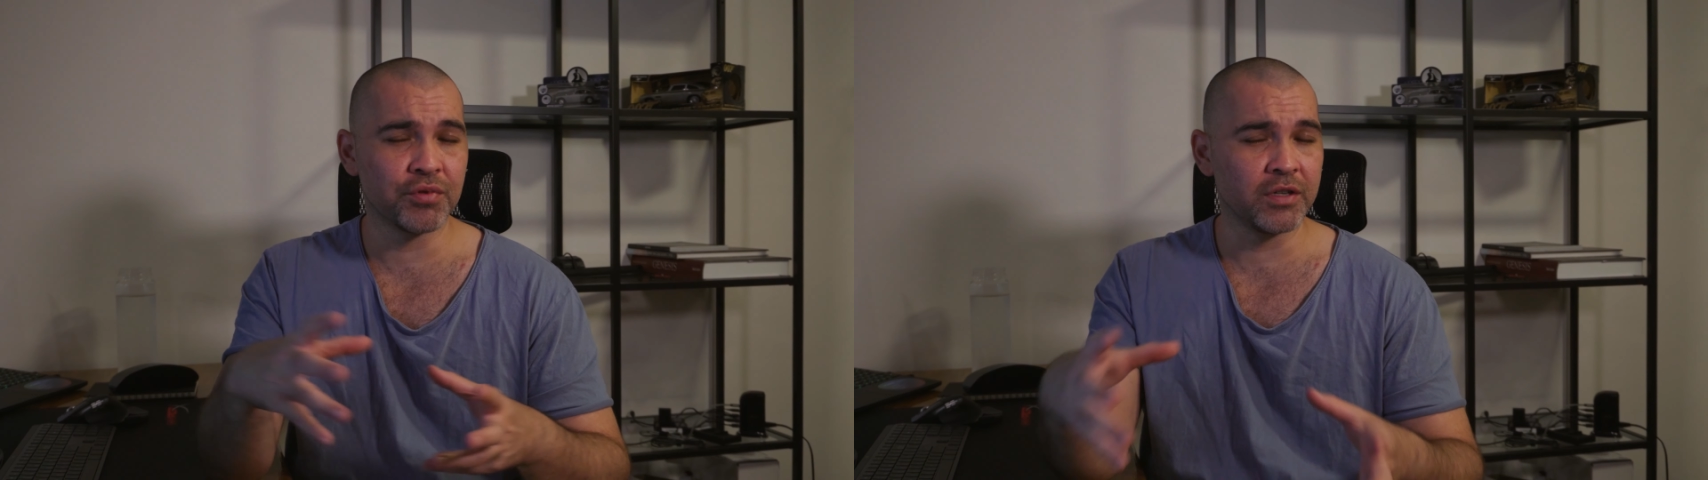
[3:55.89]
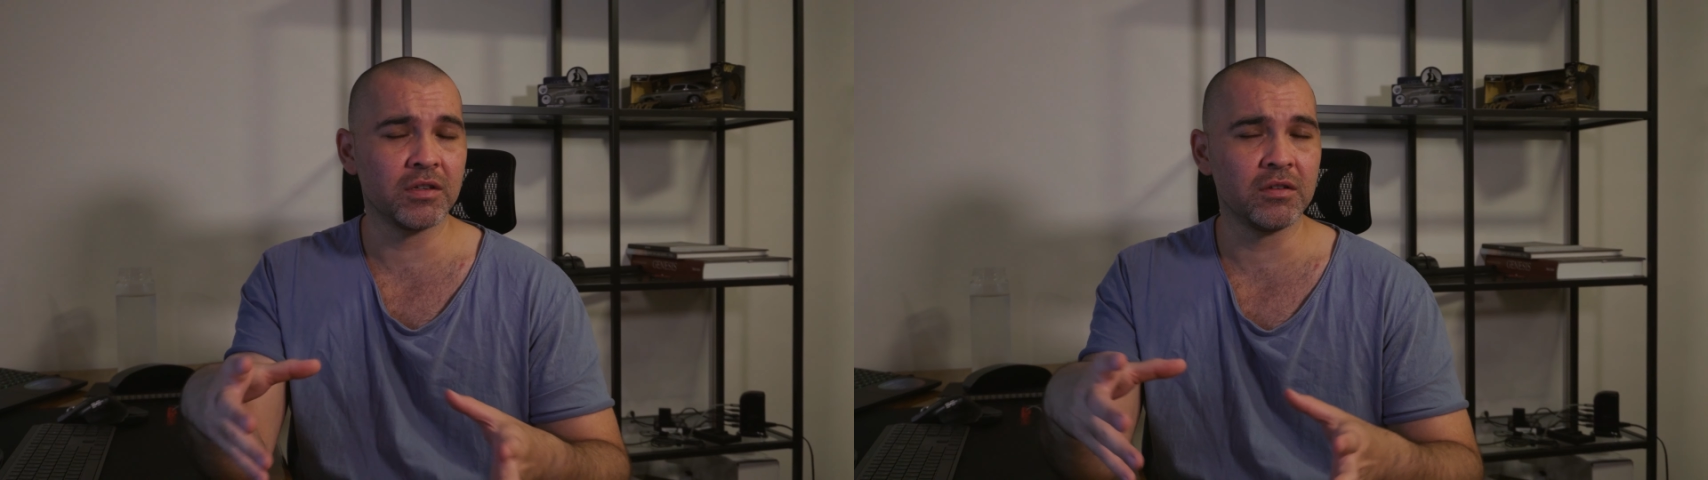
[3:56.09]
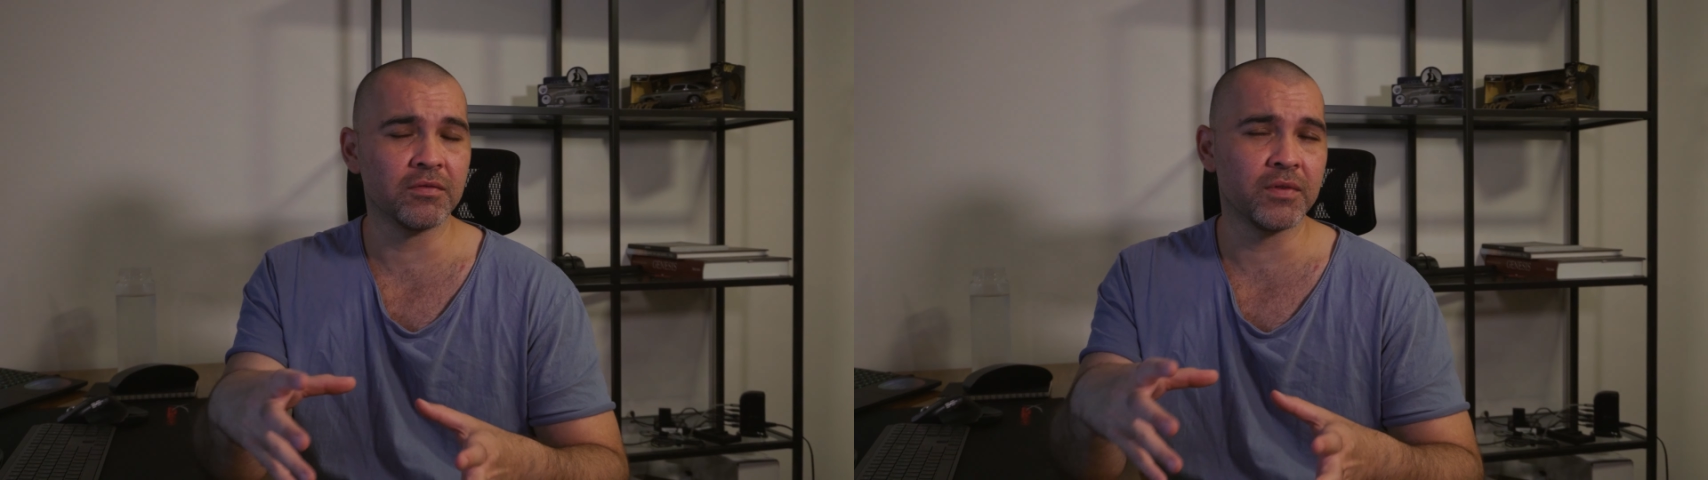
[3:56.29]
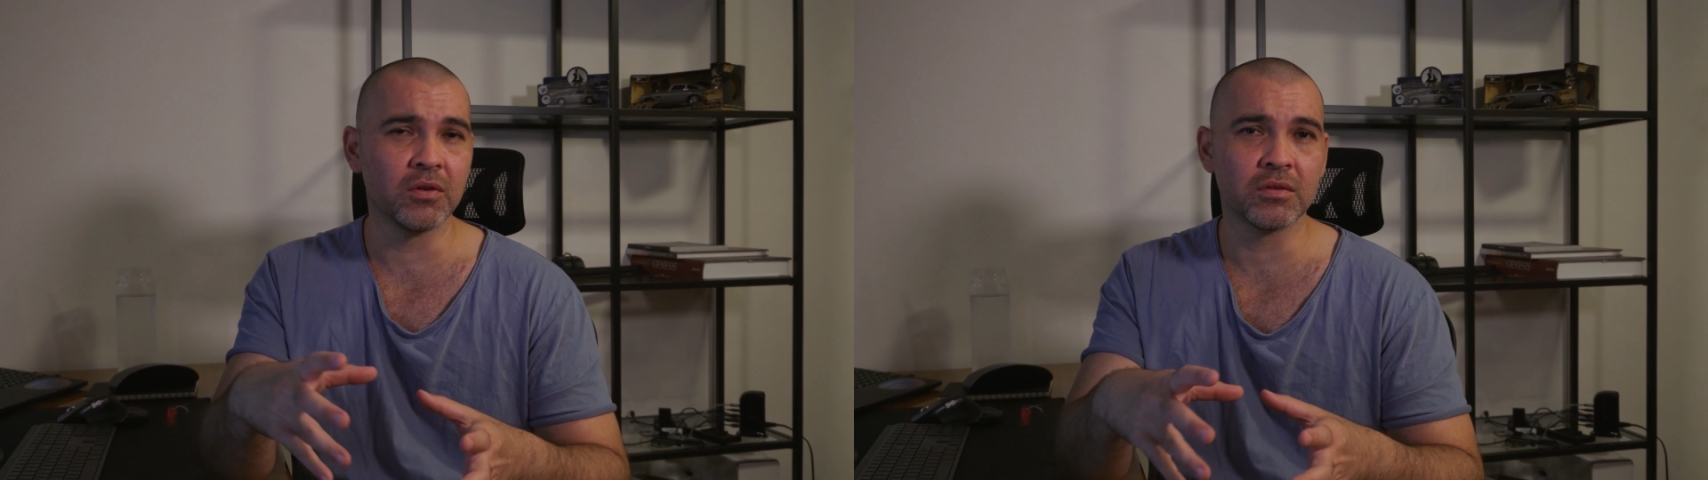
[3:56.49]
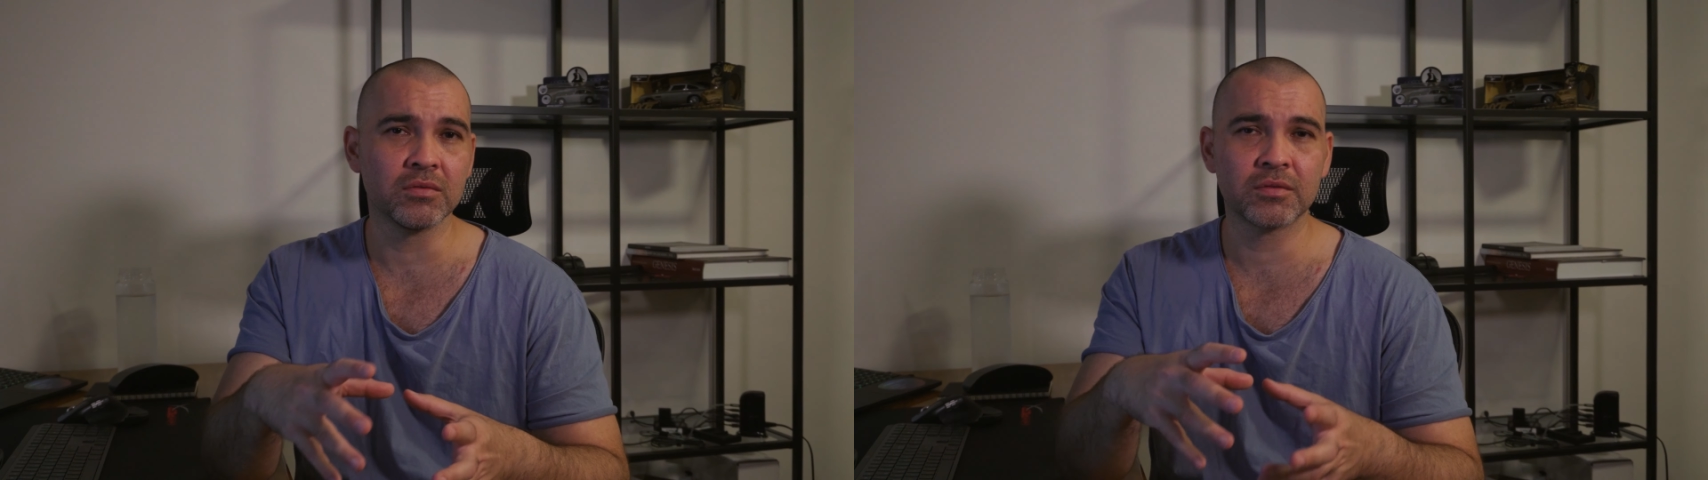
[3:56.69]
printing your
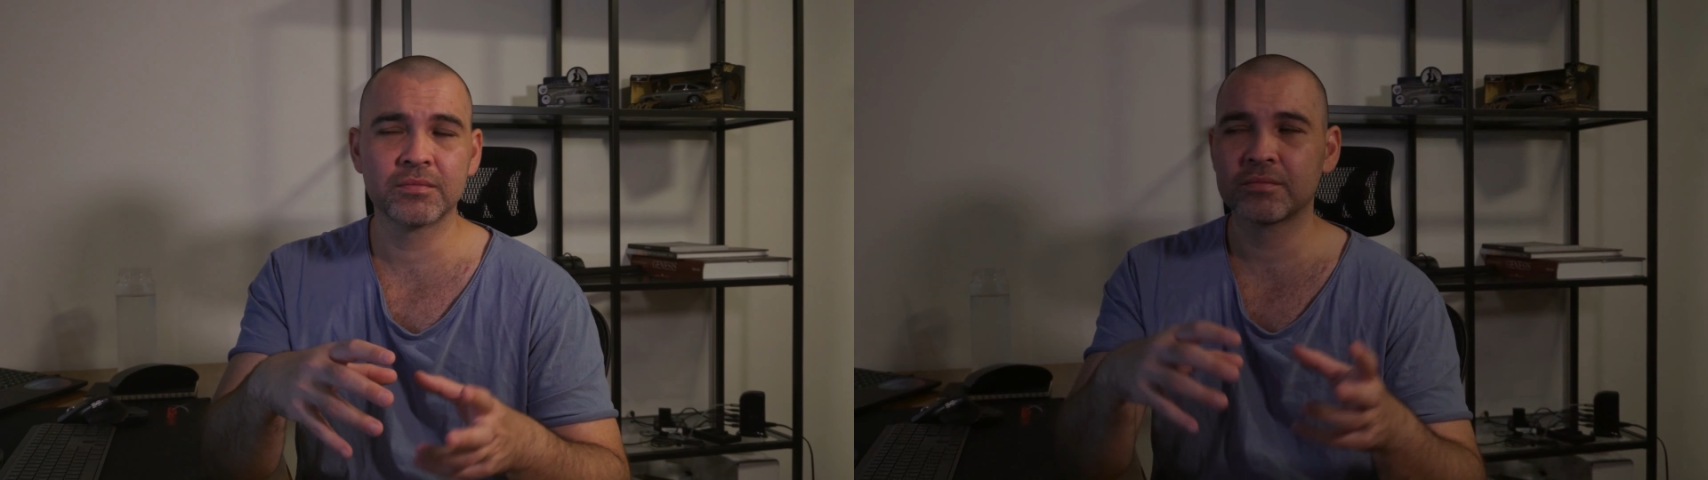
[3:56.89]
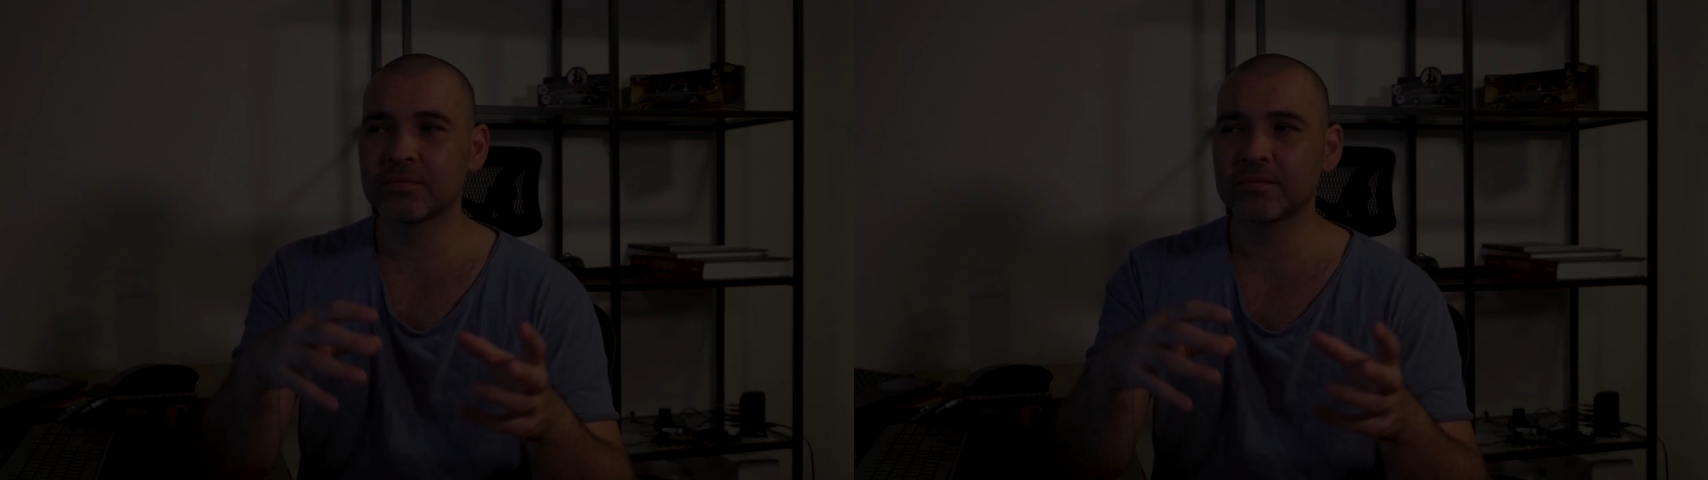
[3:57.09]
photos.